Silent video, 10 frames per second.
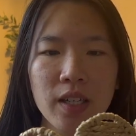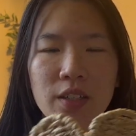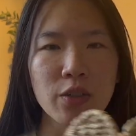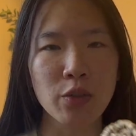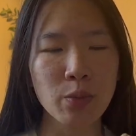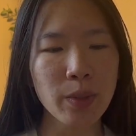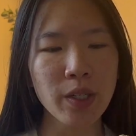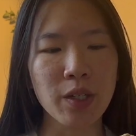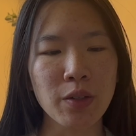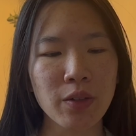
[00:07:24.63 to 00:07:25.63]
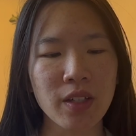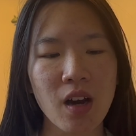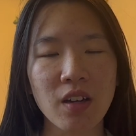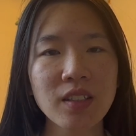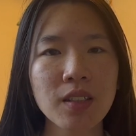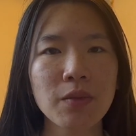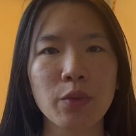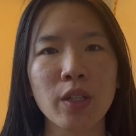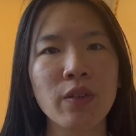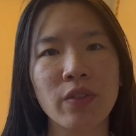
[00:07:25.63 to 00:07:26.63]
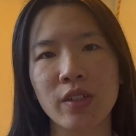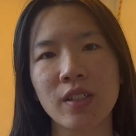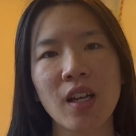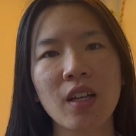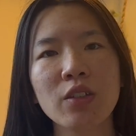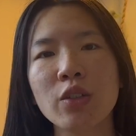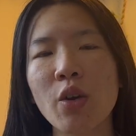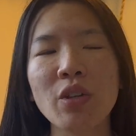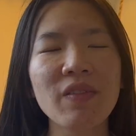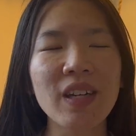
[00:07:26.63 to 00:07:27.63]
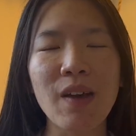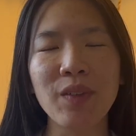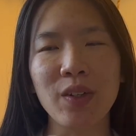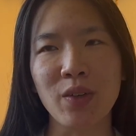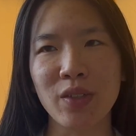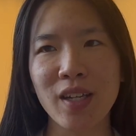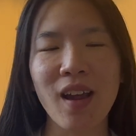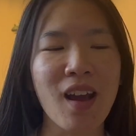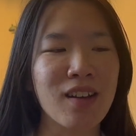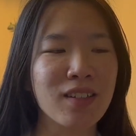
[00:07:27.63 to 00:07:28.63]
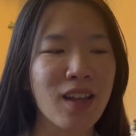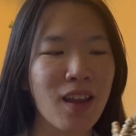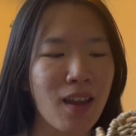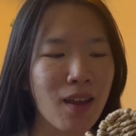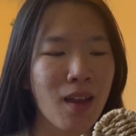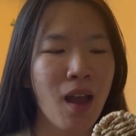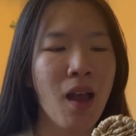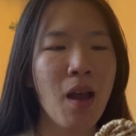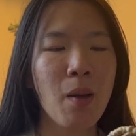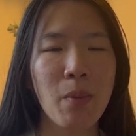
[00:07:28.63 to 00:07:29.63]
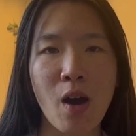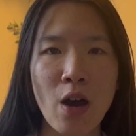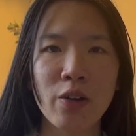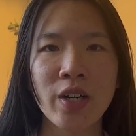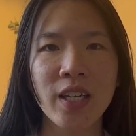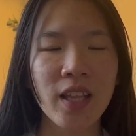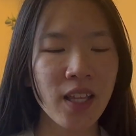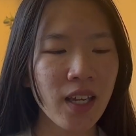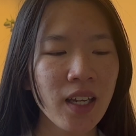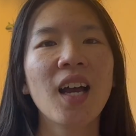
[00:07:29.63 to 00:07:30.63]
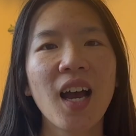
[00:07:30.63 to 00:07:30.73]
It's super cute and honestly really versatile. You don't even have to use it as a pot or anything.